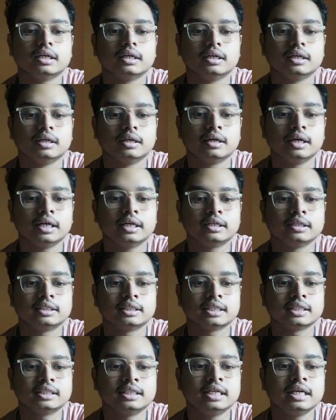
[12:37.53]
we are
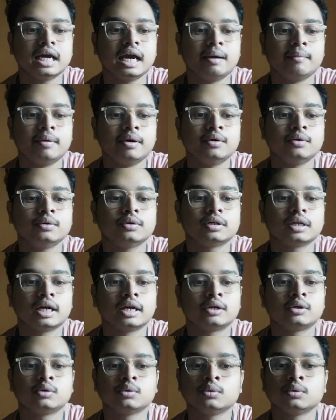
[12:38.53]
discussing about
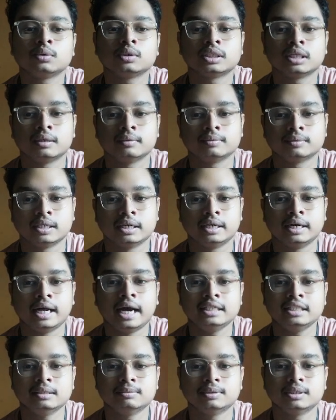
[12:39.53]

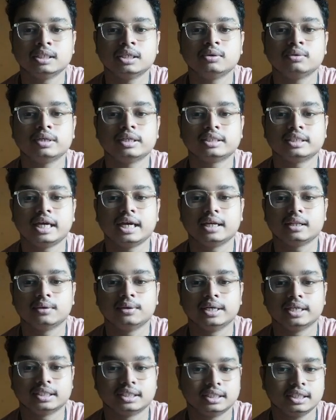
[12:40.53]
disubstituted
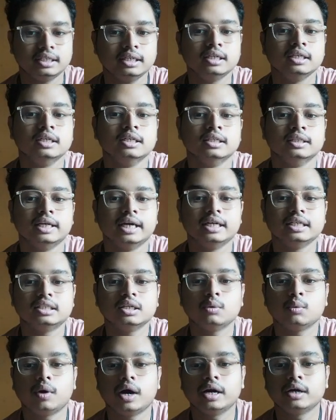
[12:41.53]
cyclohexane, that is
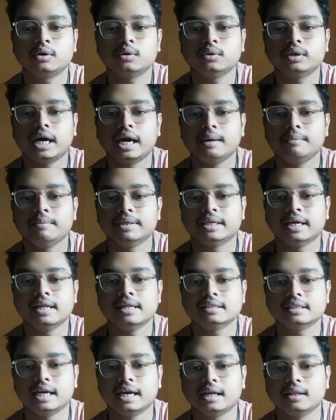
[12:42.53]
the
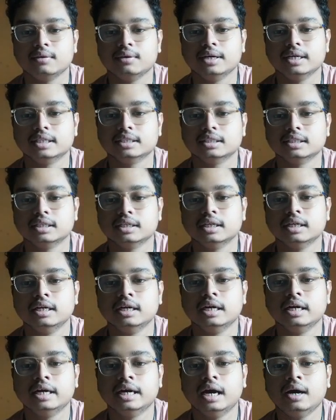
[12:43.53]
1,2-dimethyl cyclohexane.
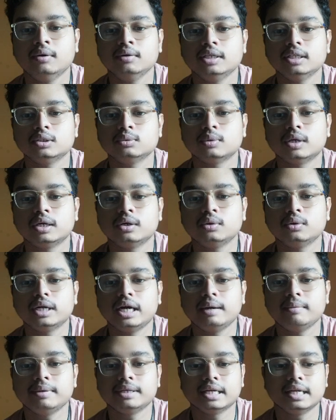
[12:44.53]
Now this
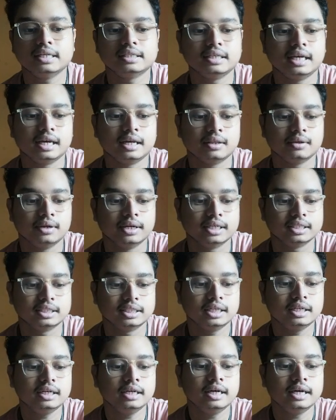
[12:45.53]
1,2-dimethyl
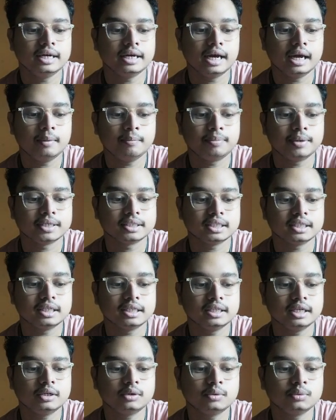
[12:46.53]
cyclohexane can present
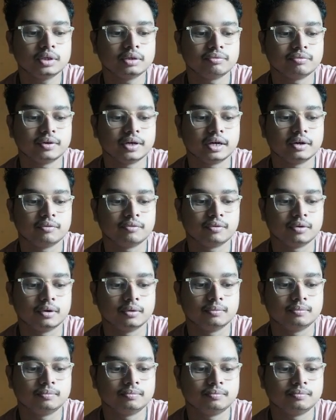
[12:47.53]
in the two different form.